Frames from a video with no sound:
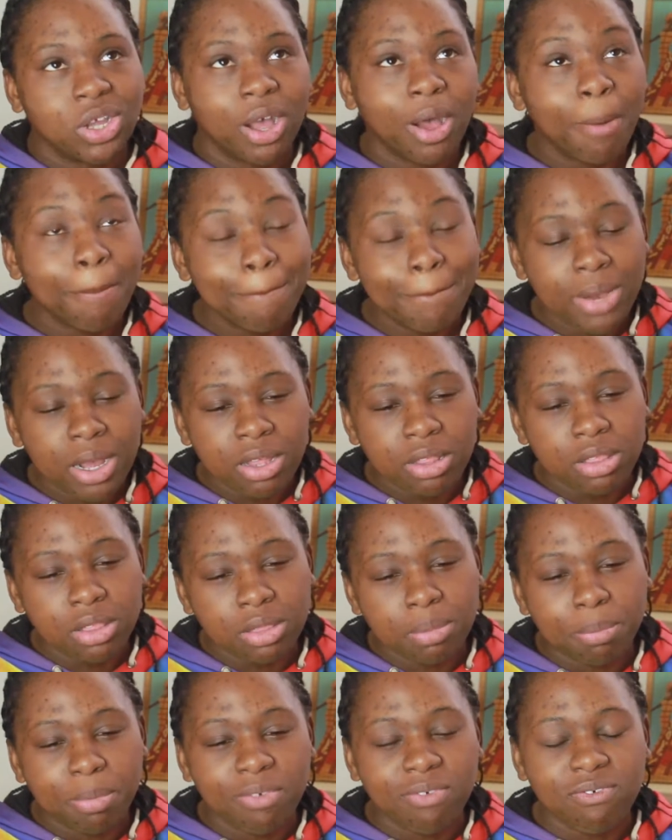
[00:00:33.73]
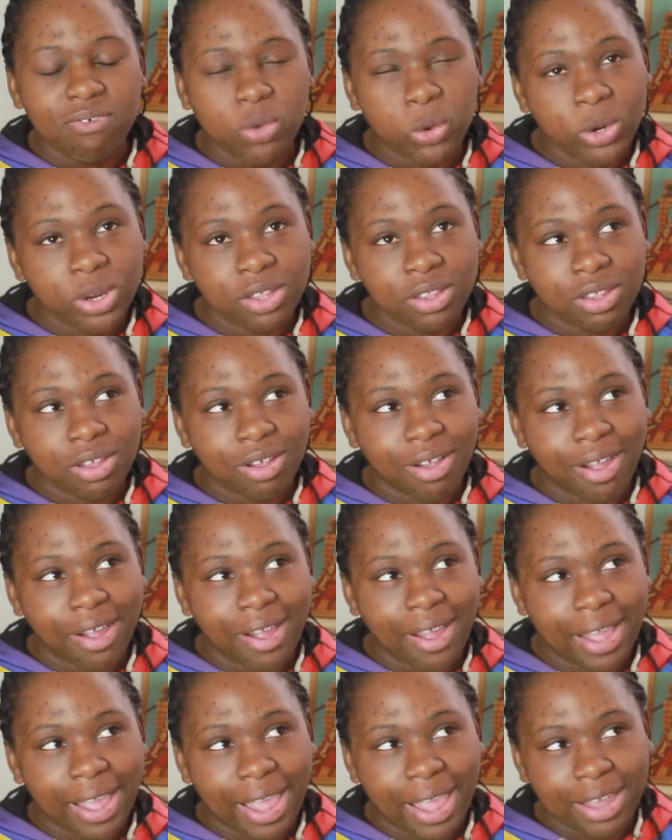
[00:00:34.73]
a month before it,
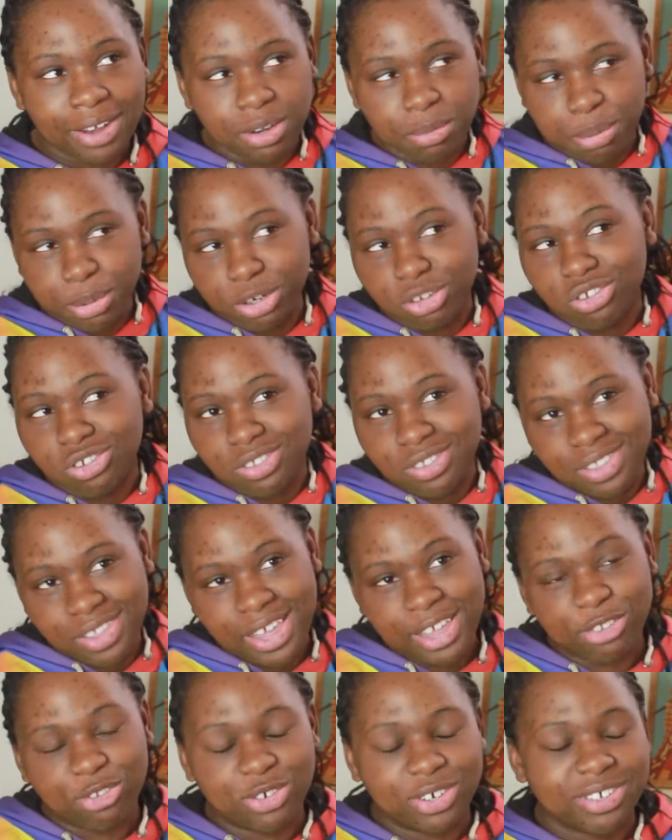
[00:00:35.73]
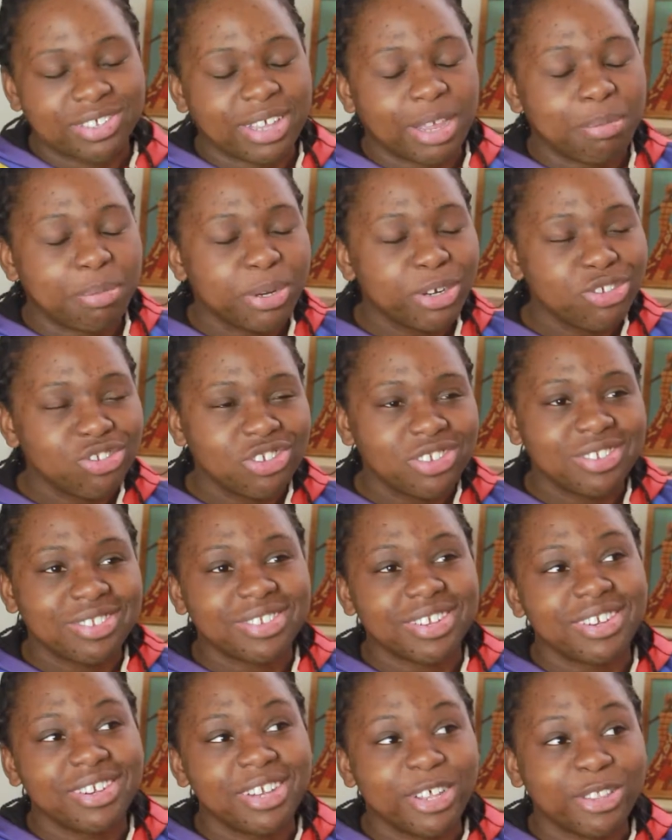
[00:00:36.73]
I had to purchase that dress. I
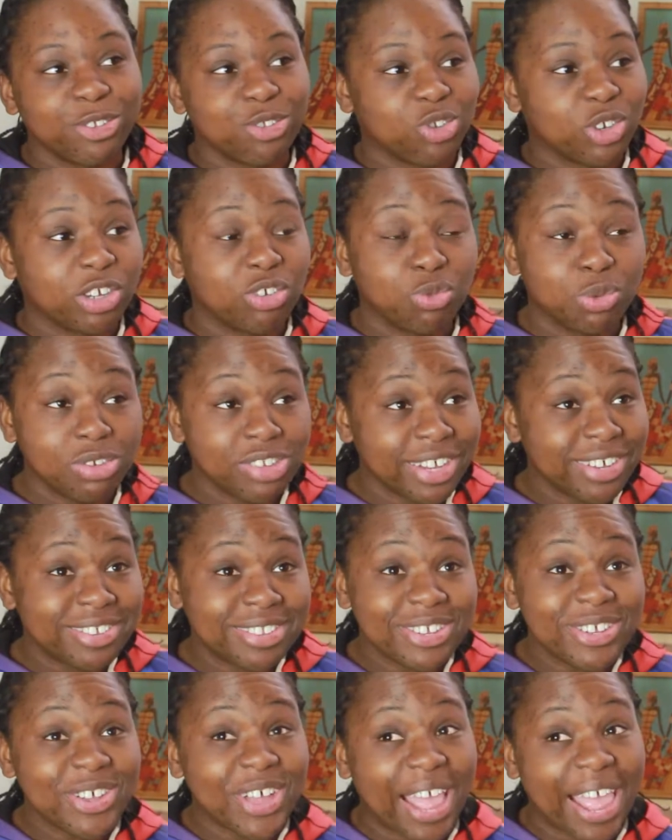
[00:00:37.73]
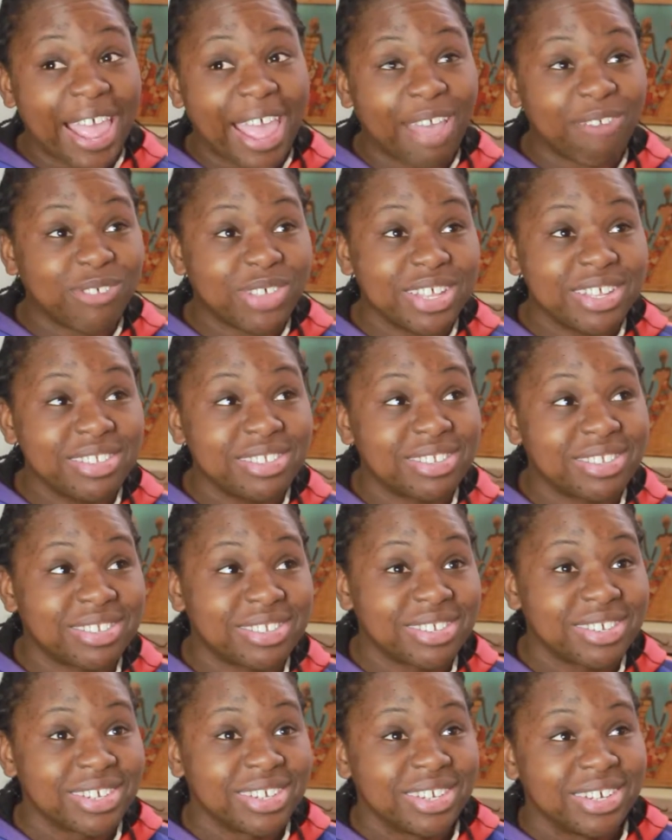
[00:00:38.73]
purchased another dress, which I still have.
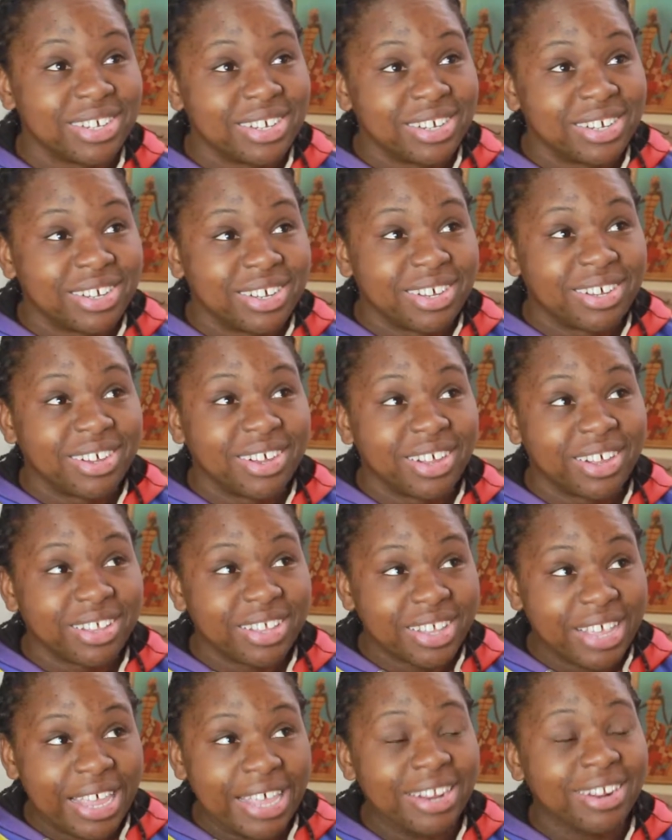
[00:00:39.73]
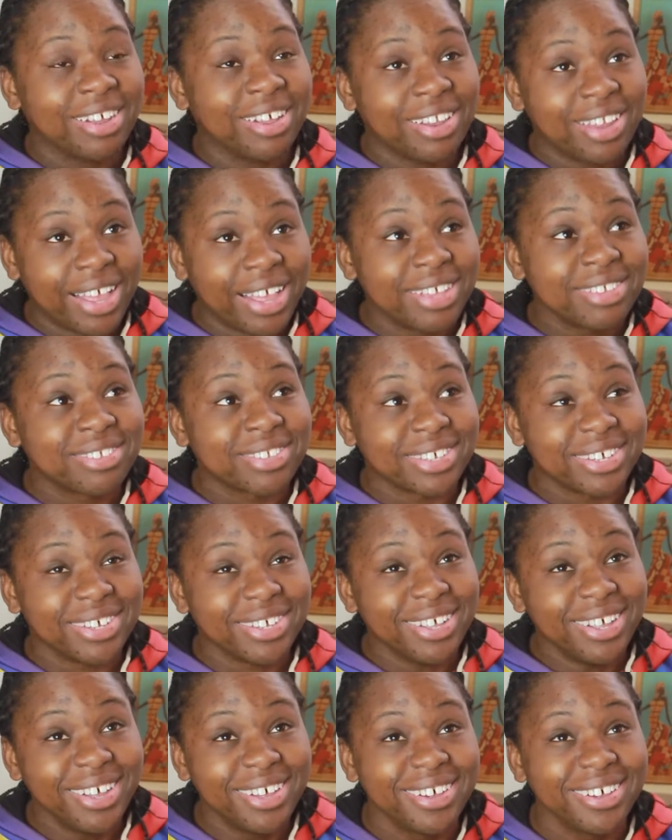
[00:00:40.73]
It's in a
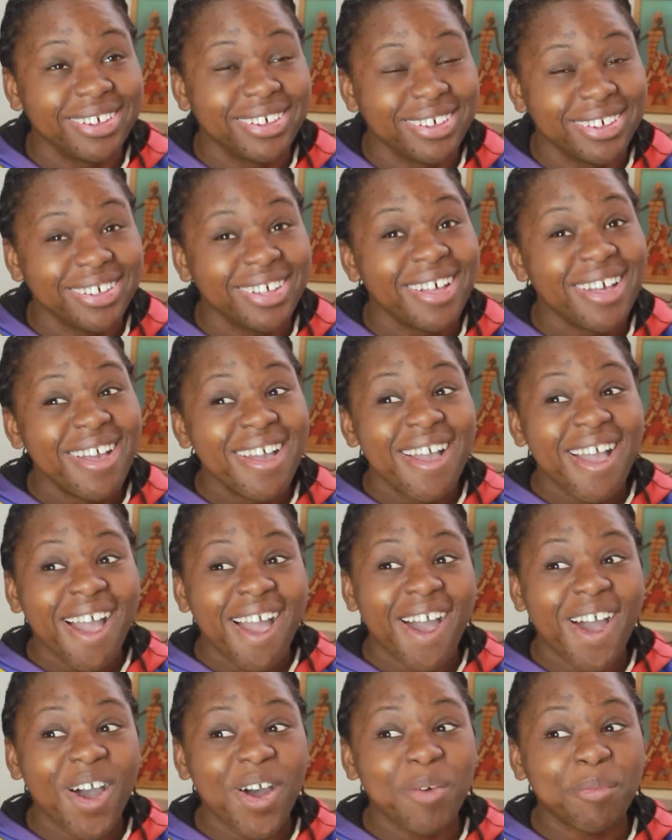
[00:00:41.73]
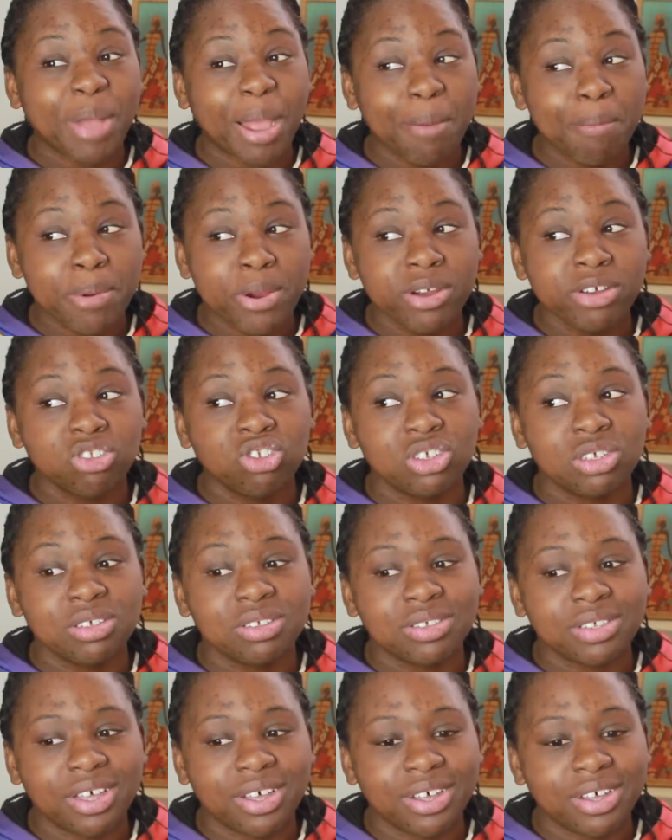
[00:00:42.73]
closet. I
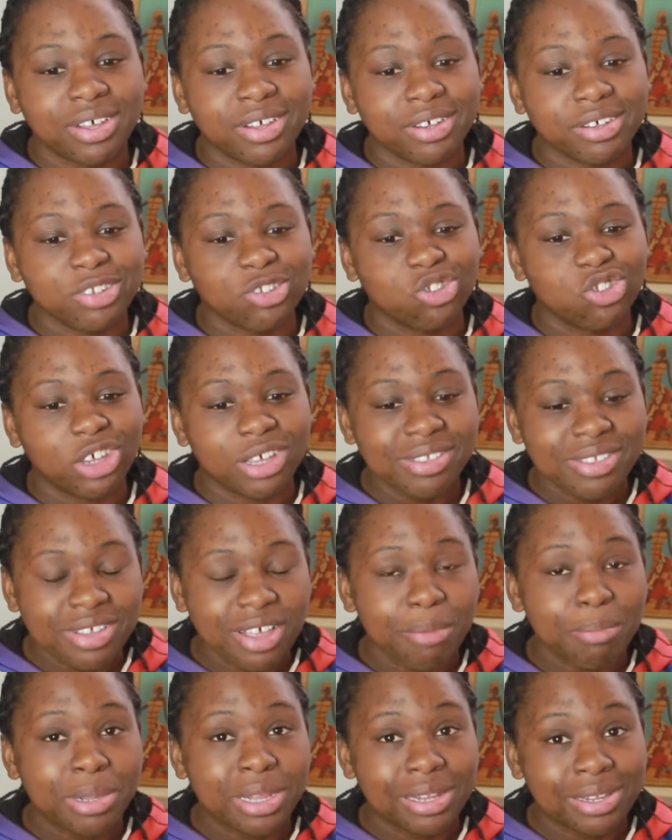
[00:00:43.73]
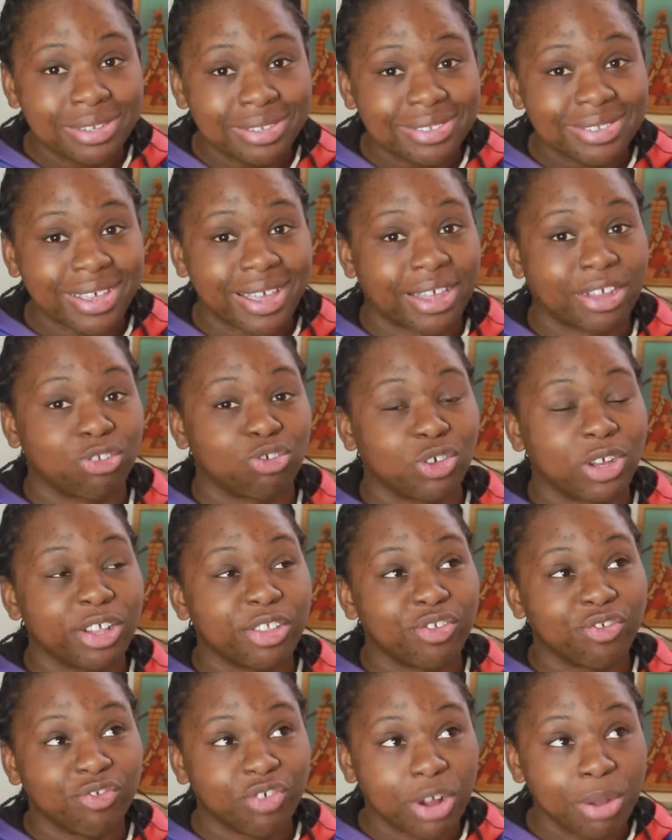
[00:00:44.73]
purchased a Jessica McClintock
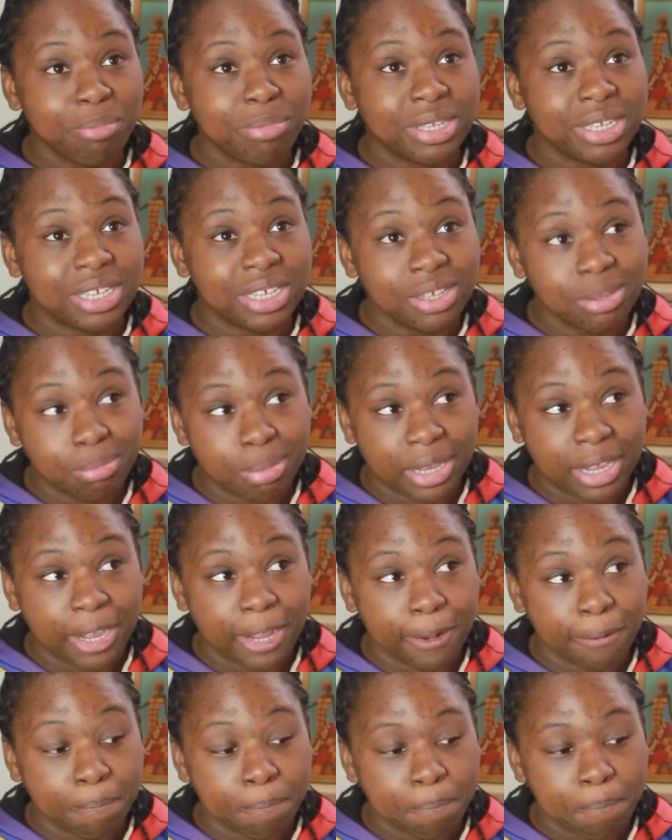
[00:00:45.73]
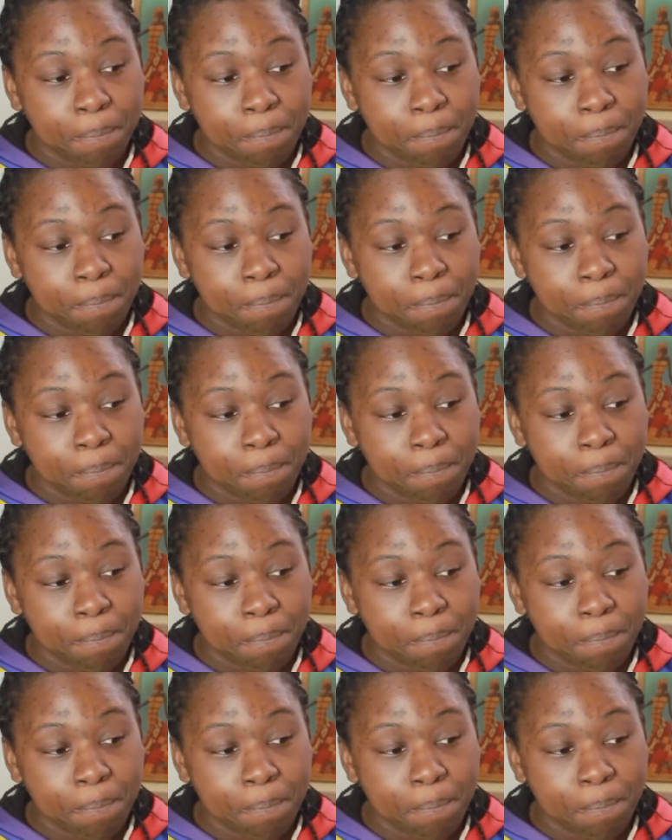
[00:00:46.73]
dress from eBay